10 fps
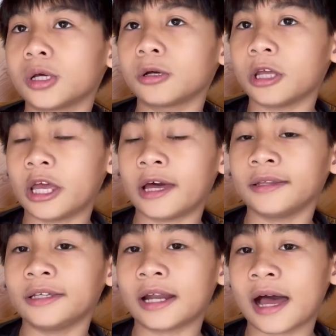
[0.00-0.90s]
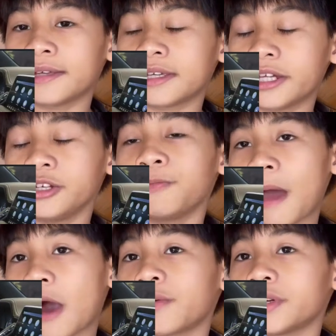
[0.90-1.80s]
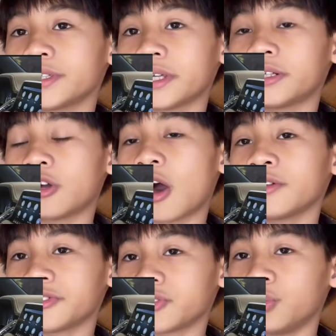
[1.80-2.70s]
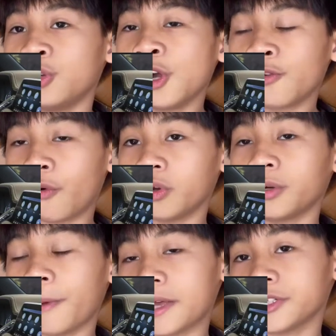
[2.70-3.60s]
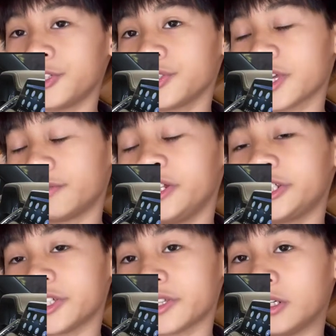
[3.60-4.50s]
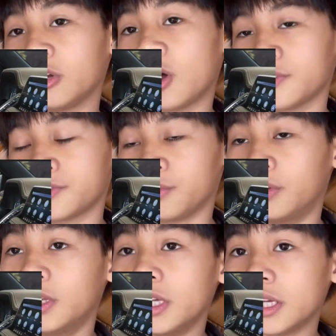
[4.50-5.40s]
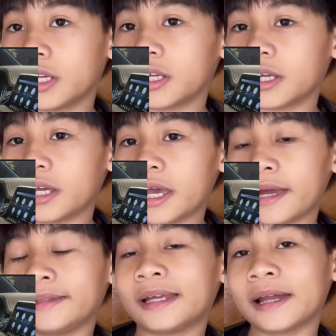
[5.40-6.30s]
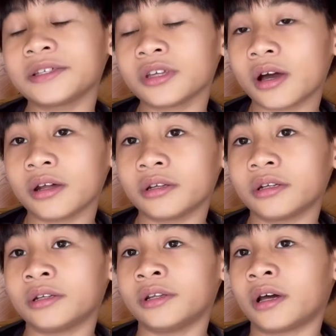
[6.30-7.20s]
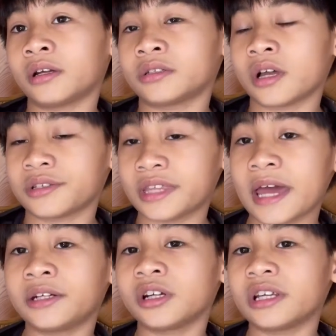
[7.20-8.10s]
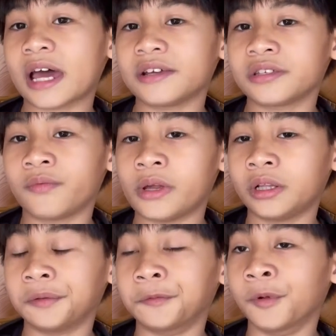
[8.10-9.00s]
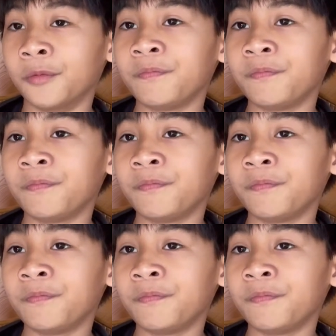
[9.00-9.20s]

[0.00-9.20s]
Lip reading: And it has a new power center console for your passengers can reach the center console. And that is not standard, that is available.